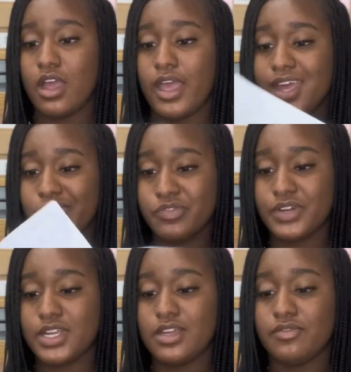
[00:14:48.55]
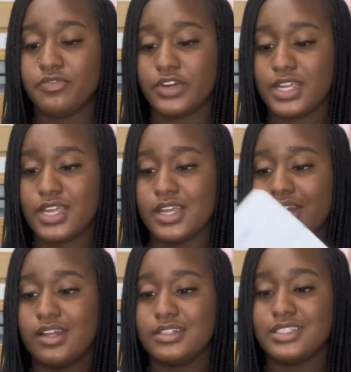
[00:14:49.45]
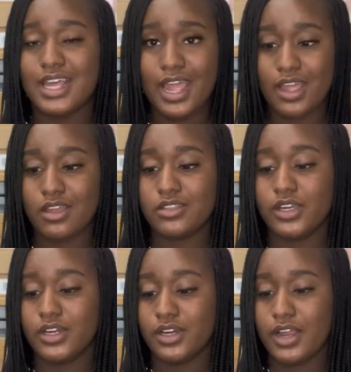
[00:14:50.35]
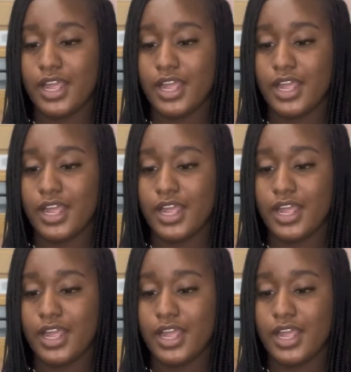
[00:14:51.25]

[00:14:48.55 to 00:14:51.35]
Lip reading: every freaking day there.